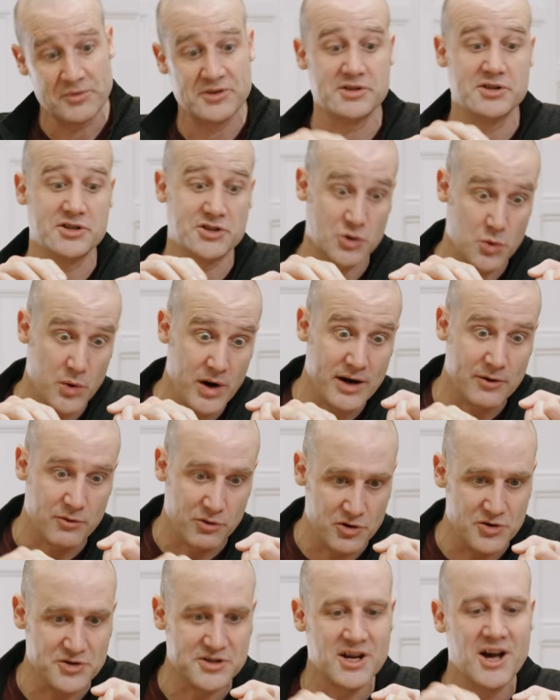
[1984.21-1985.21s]
So the square
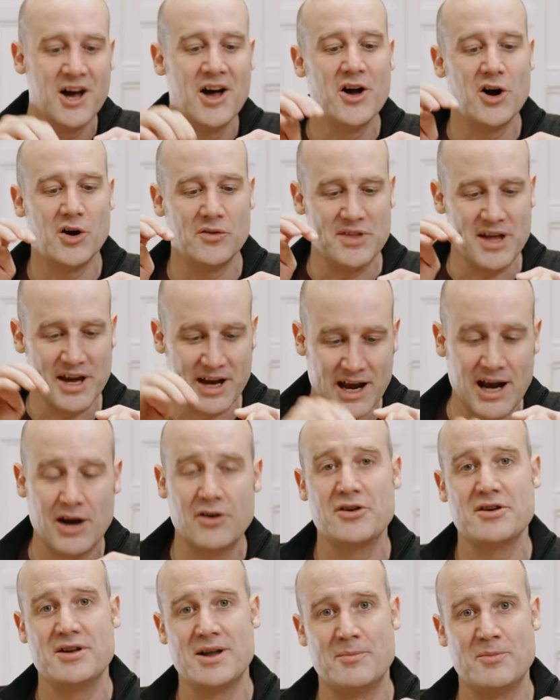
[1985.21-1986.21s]
root of their
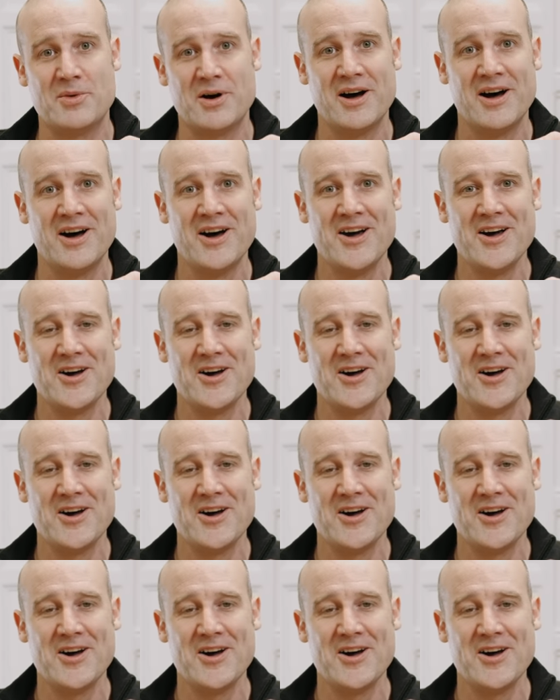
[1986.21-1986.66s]
current number